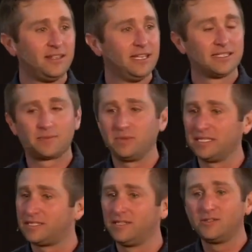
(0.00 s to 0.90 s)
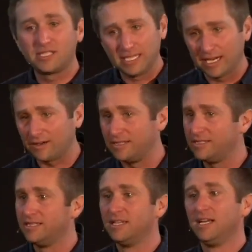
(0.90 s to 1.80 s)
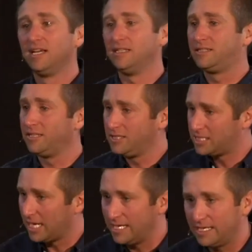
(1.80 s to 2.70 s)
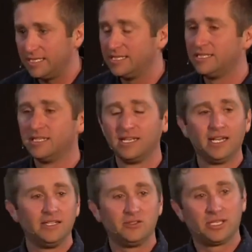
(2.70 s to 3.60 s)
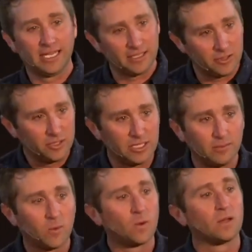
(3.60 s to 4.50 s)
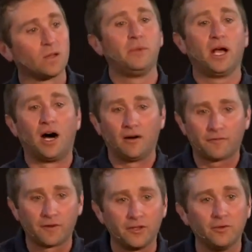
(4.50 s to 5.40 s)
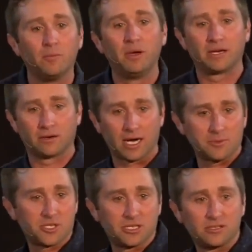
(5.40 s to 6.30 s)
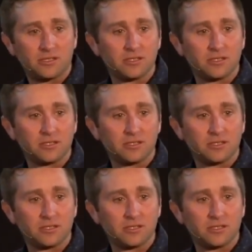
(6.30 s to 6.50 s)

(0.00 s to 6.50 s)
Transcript: and it's been too scary and too shaky, you can't do it anymore, let me offer you a better option.